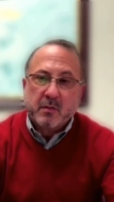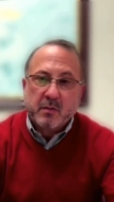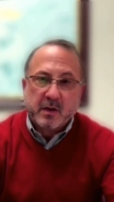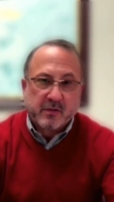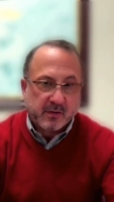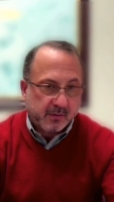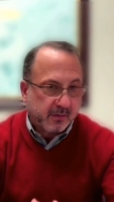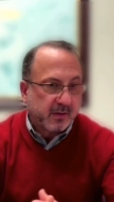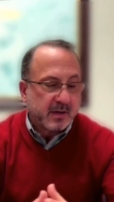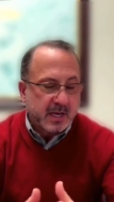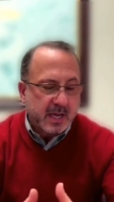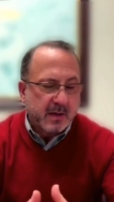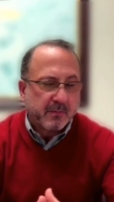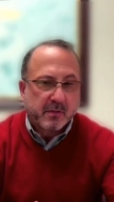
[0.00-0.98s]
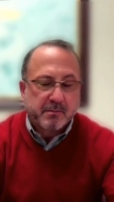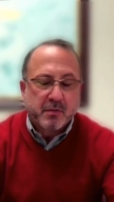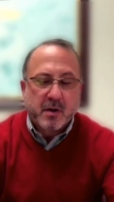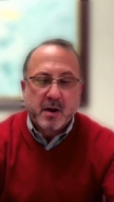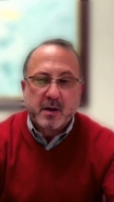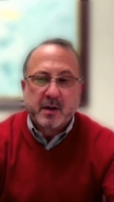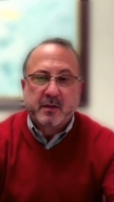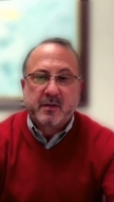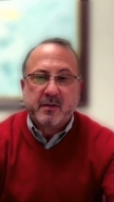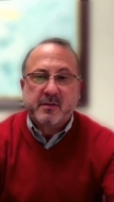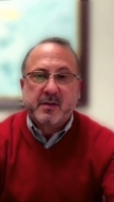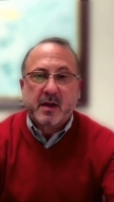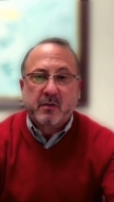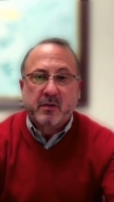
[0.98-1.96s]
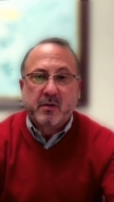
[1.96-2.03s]
which is the name of the product in
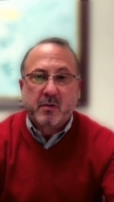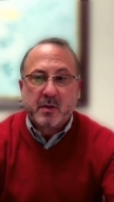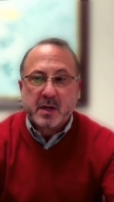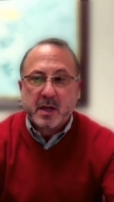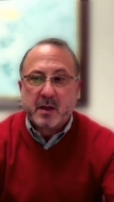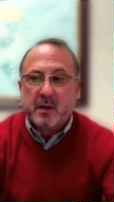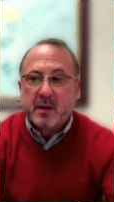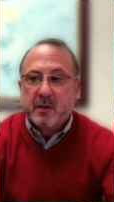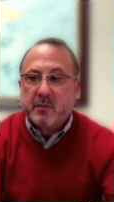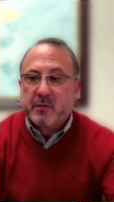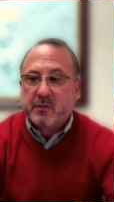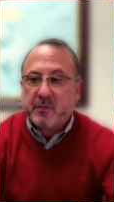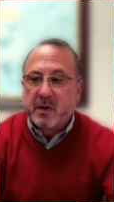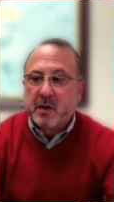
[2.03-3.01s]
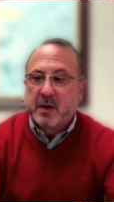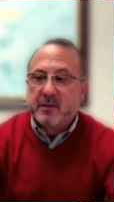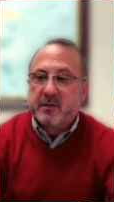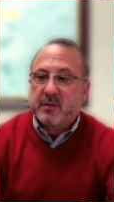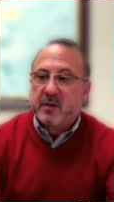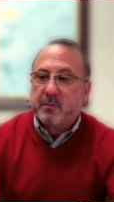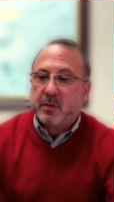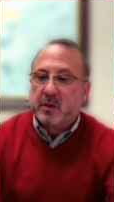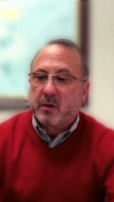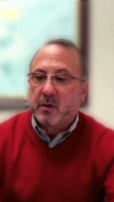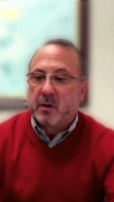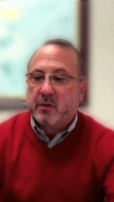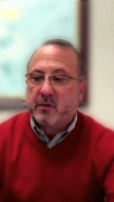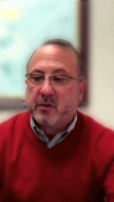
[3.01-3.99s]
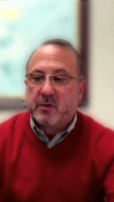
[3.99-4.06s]
South Korea, is very
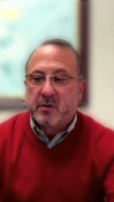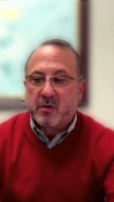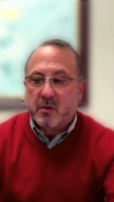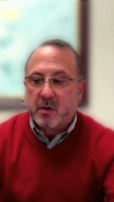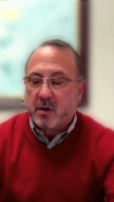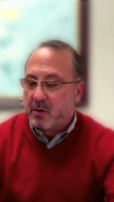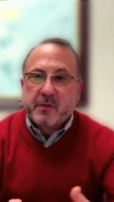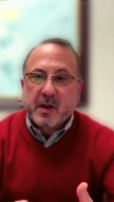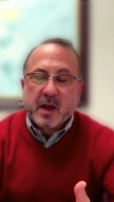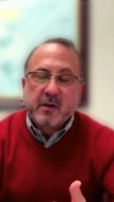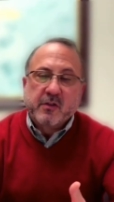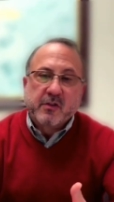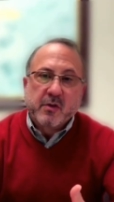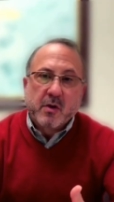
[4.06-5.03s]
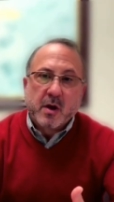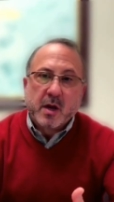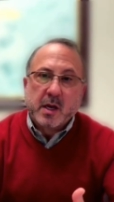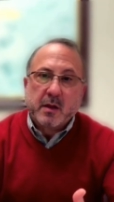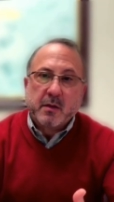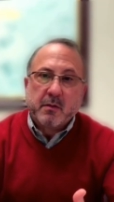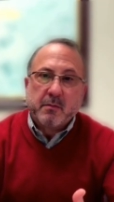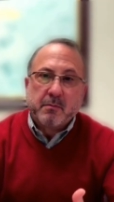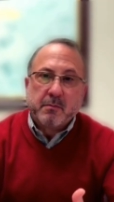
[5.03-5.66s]
similar to NurOwn. We've touched on